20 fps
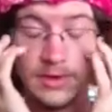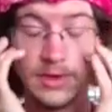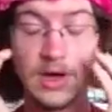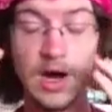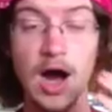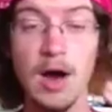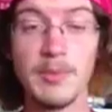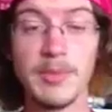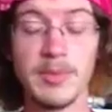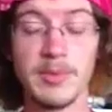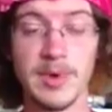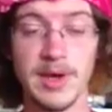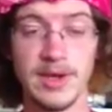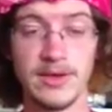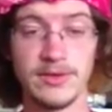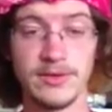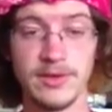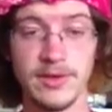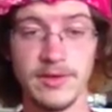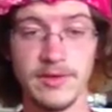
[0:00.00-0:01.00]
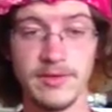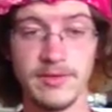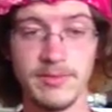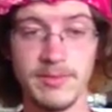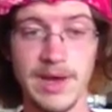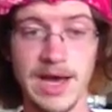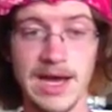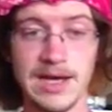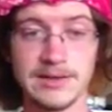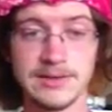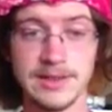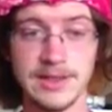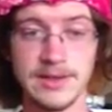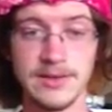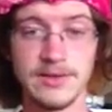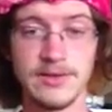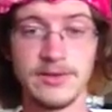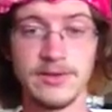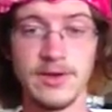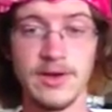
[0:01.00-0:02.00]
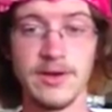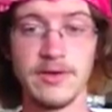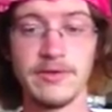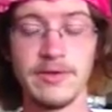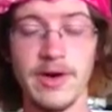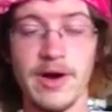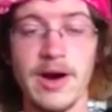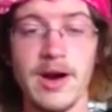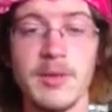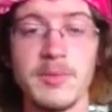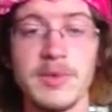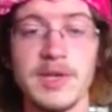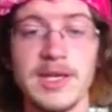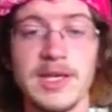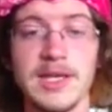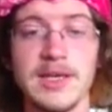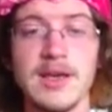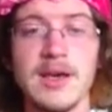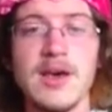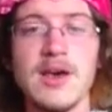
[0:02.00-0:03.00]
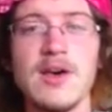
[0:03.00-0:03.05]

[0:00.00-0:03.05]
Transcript: compromise, of balance, of harmony.